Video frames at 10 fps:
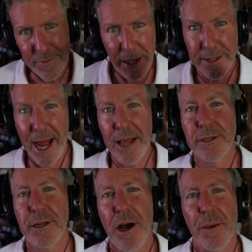Talus
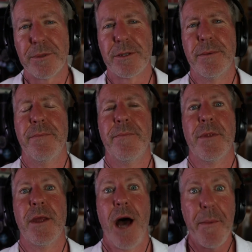hops.
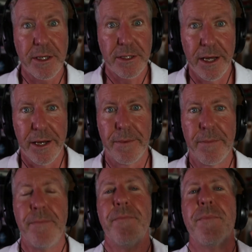I'm excited.
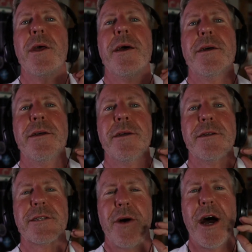
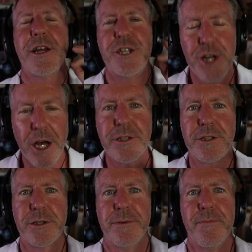So I just
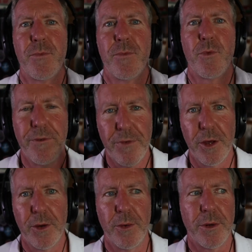
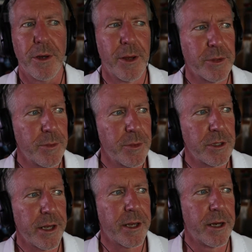reviewed. It was almost
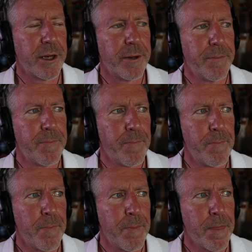like an
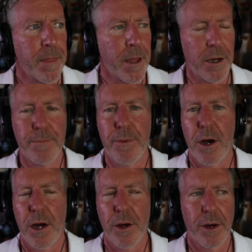
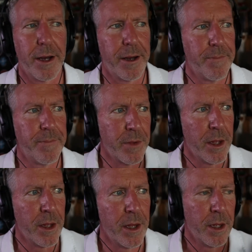unbox or
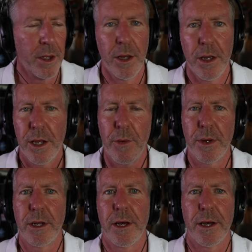you know
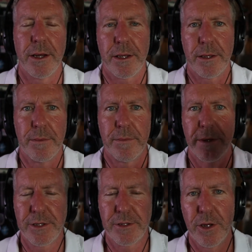when
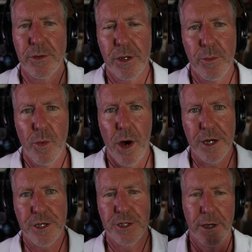kids on YouTube watch a